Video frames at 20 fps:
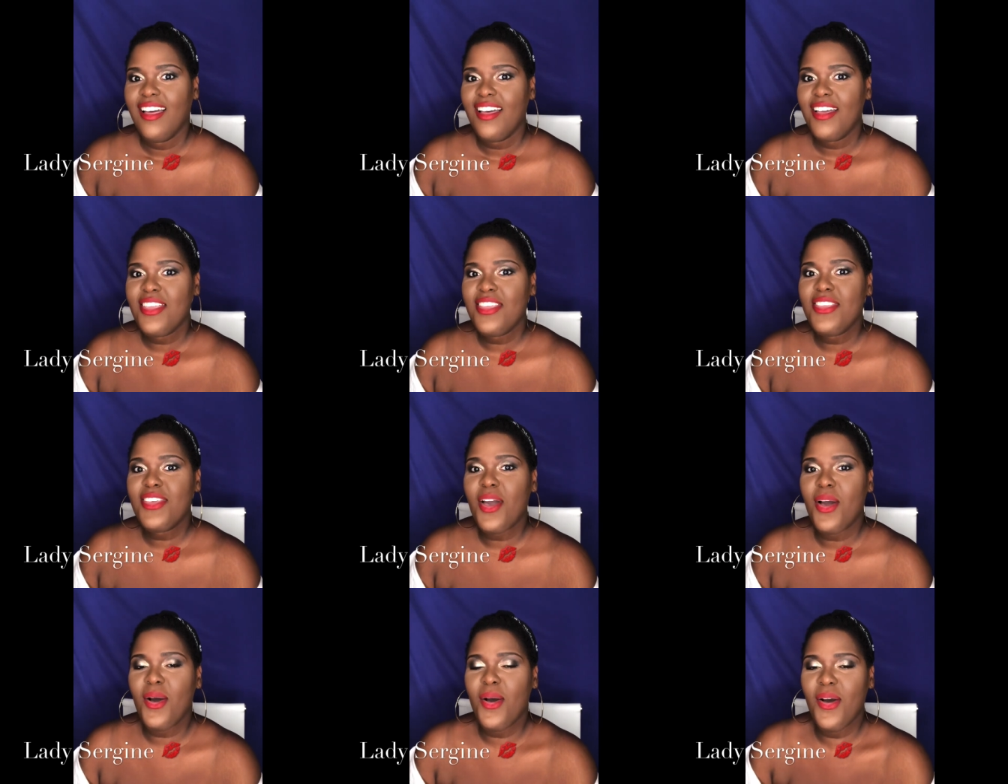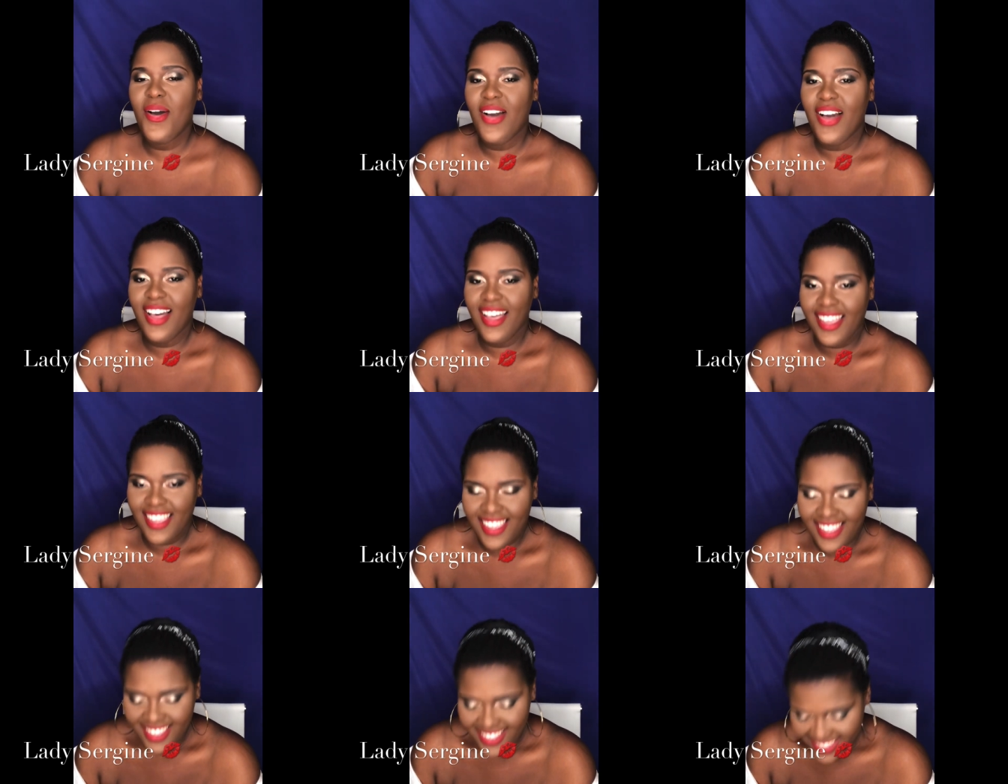Yo,
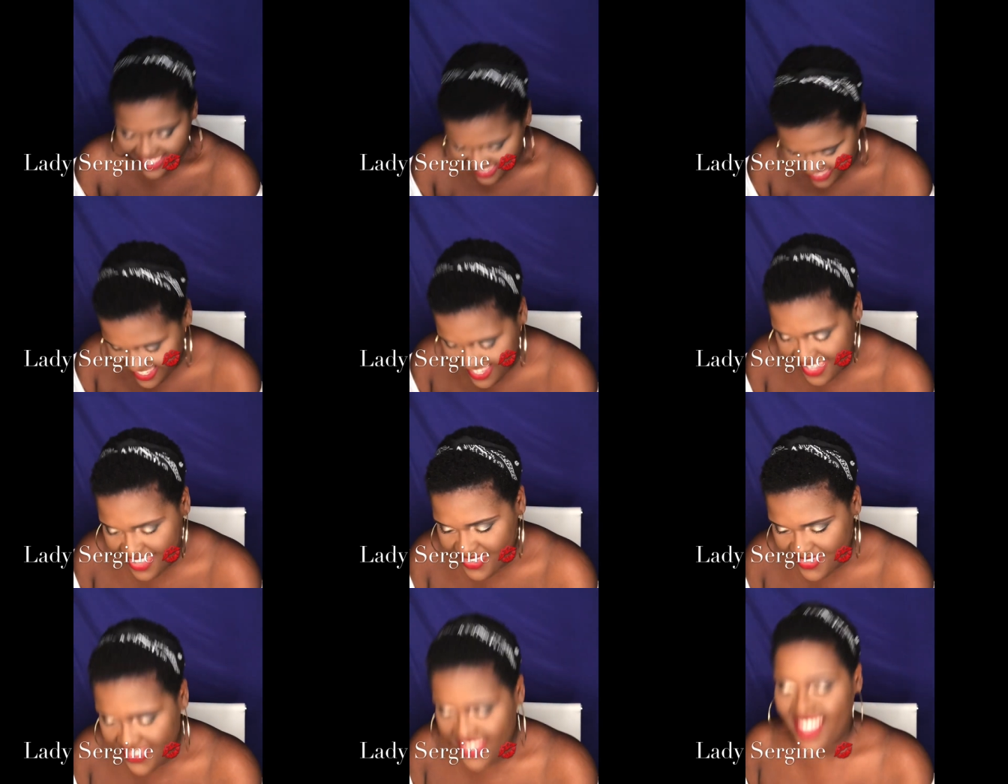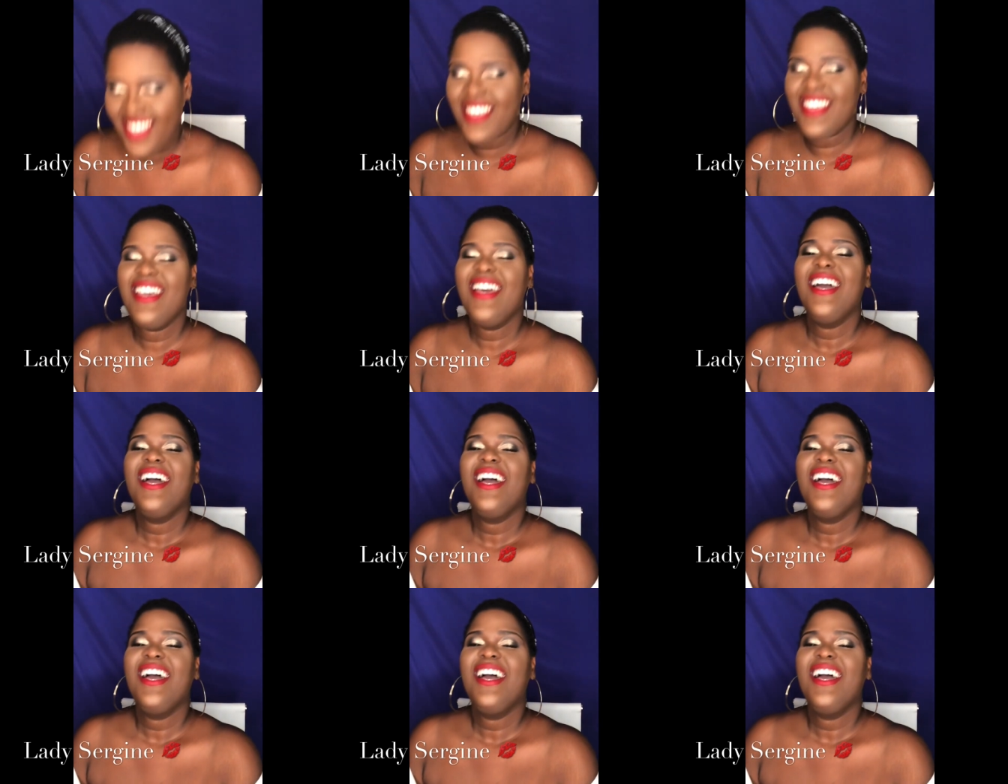I can't stand me.